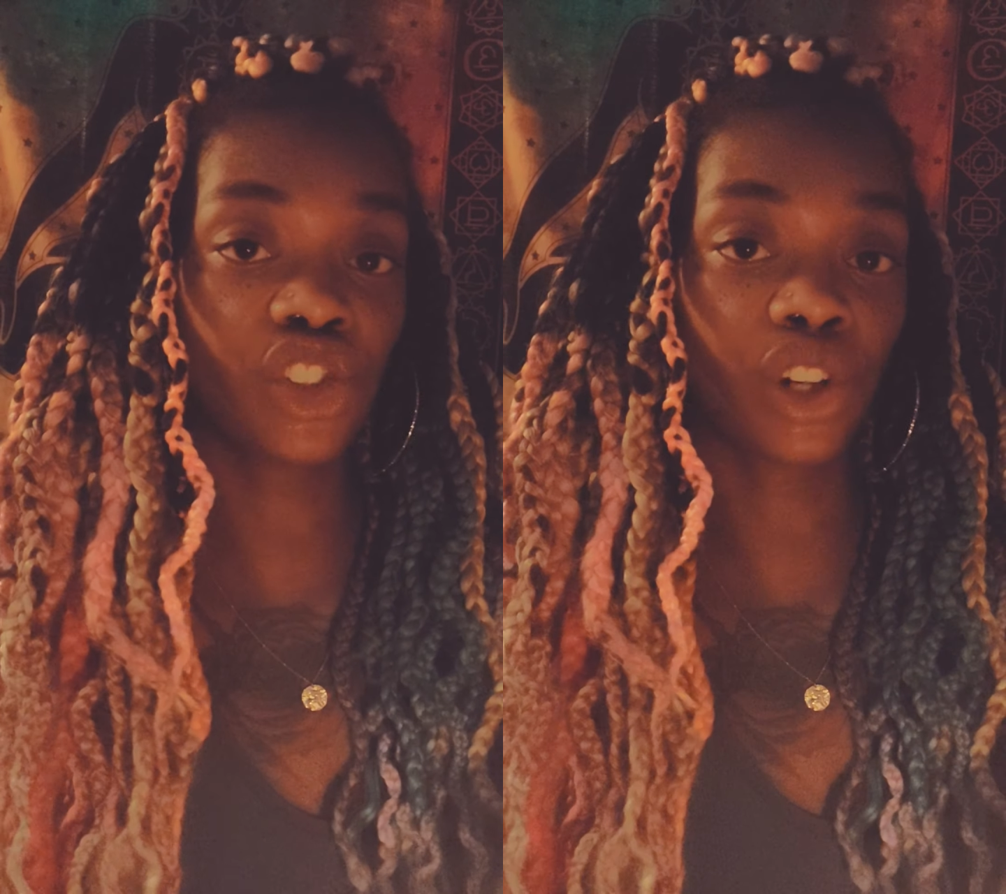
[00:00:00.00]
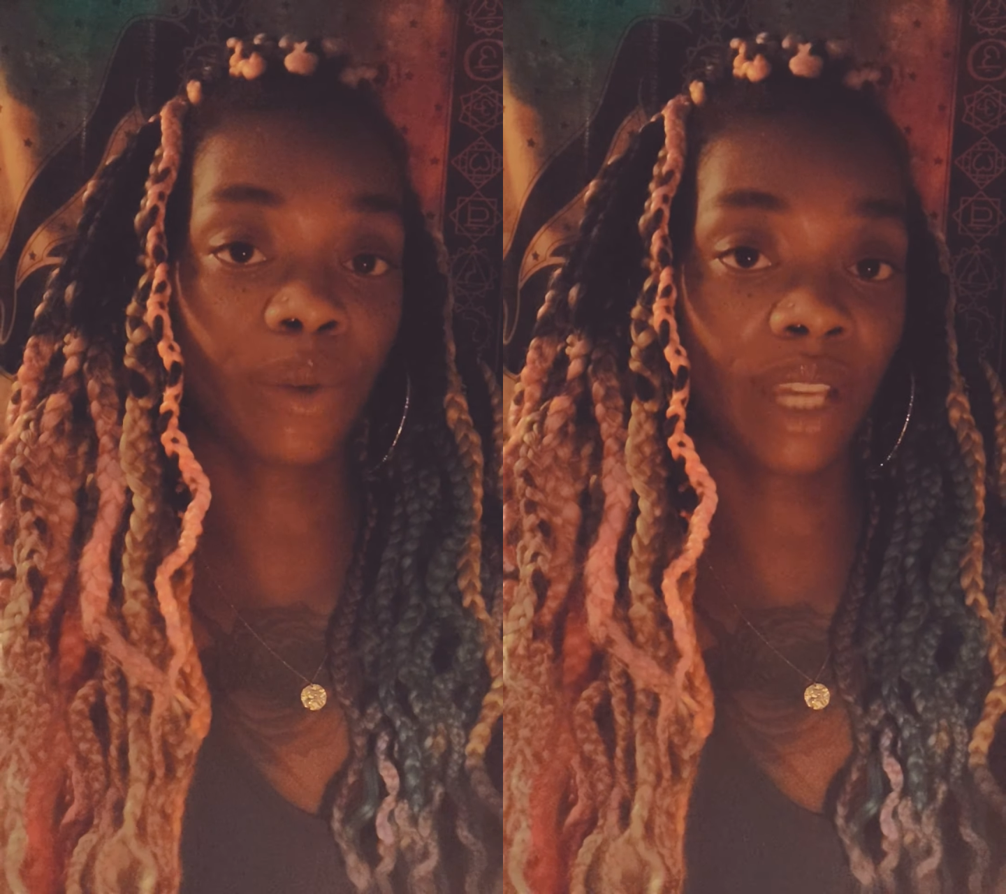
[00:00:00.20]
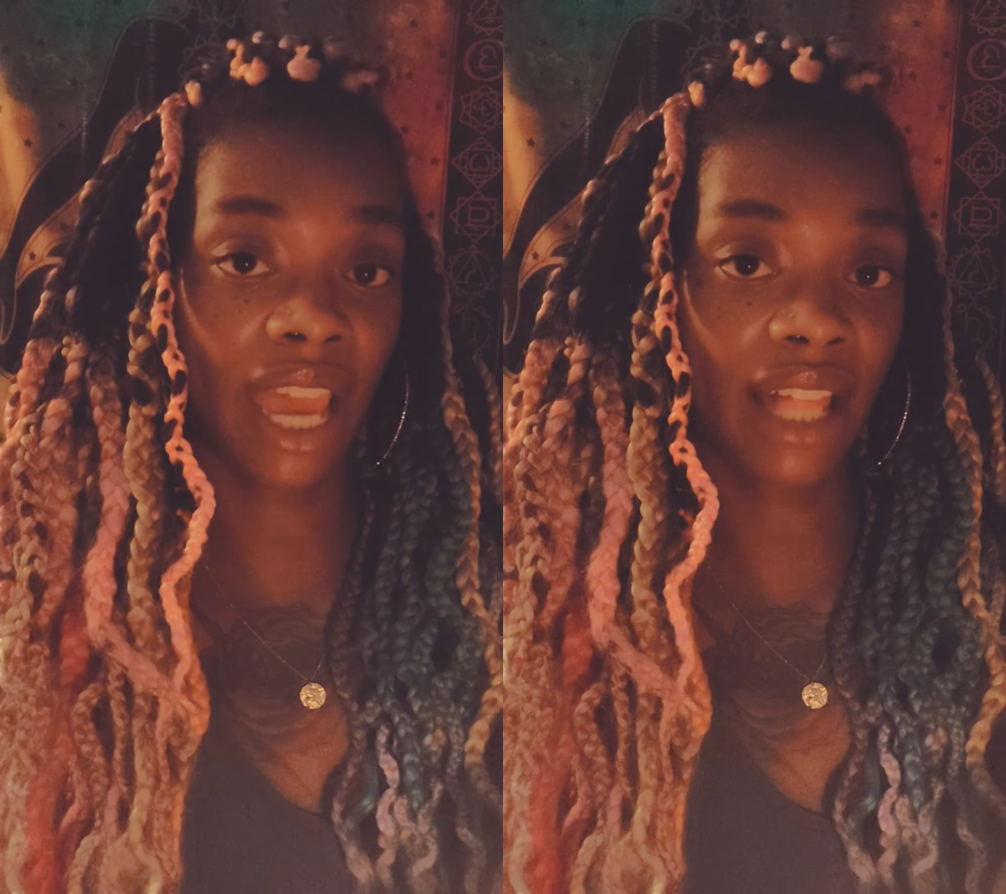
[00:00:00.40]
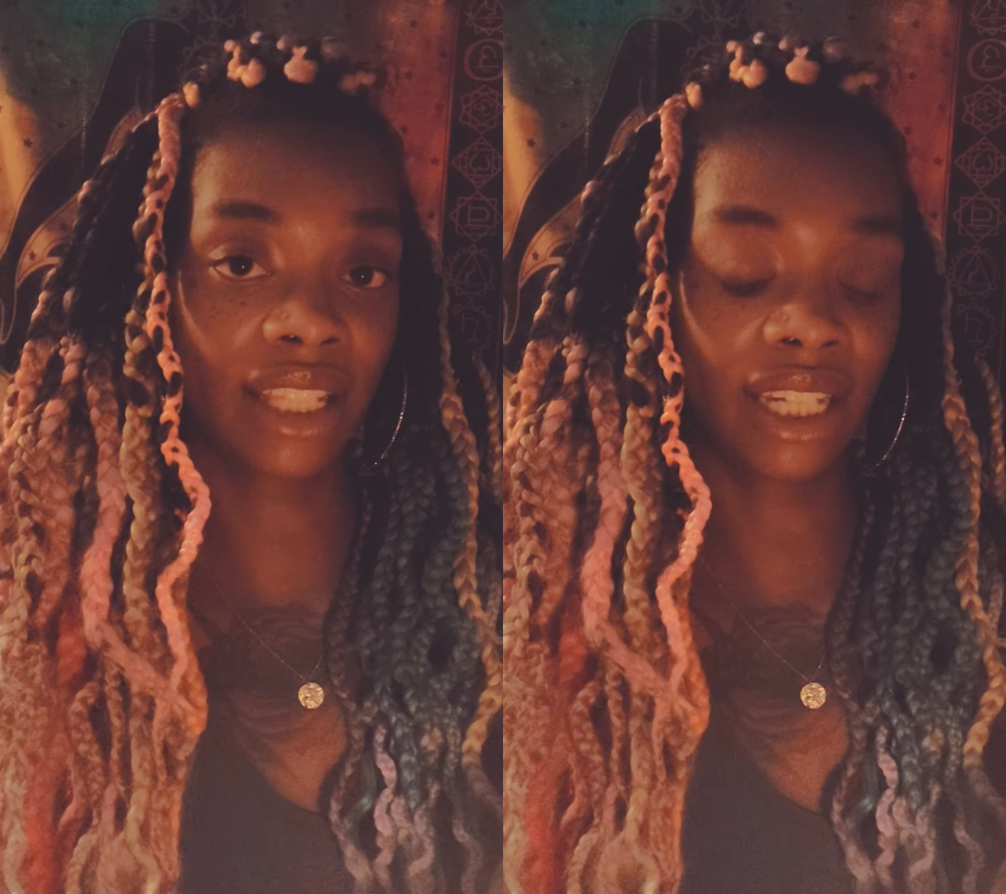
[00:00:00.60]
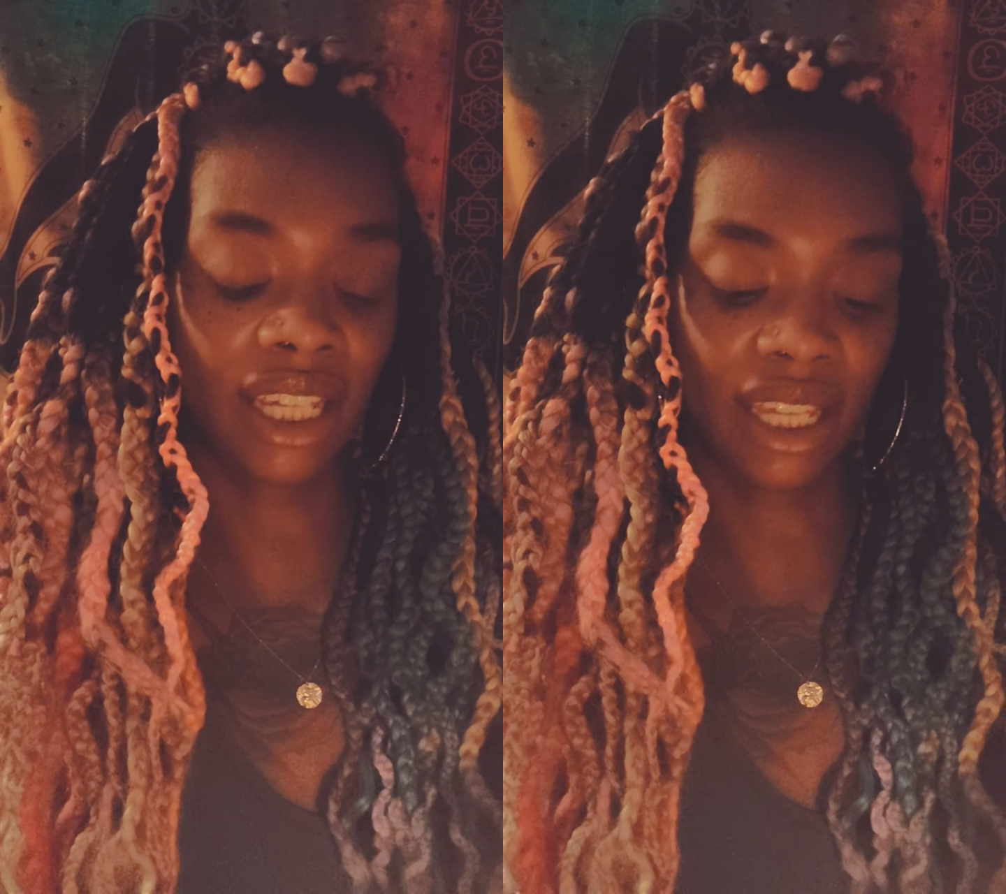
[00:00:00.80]
your
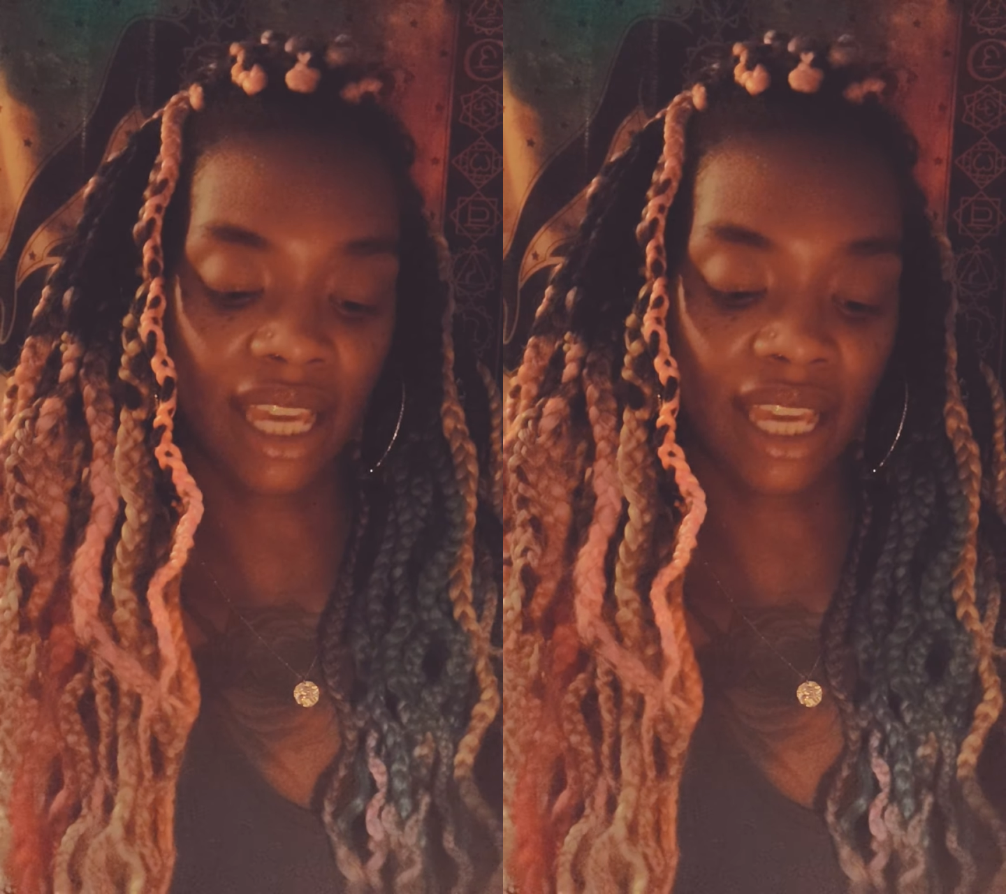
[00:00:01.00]
reality